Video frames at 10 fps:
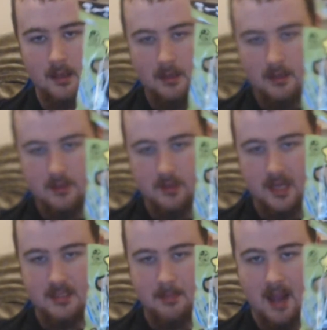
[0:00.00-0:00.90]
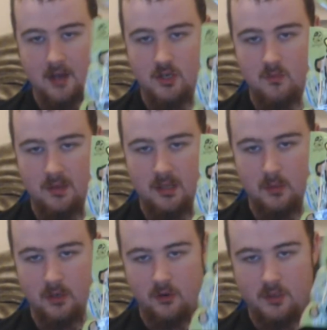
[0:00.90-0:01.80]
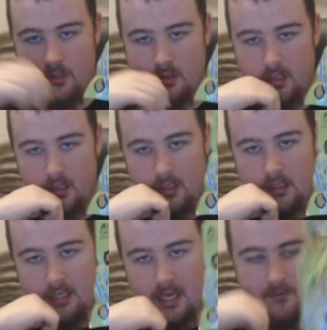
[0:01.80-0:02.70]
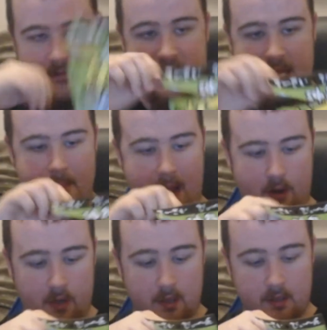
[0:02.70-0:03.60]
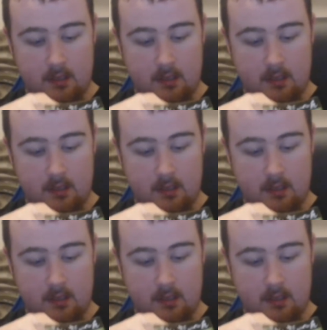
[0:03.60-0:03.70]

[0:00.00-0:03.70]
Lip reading: So that's the packaging with the weird kind of tiki man on it.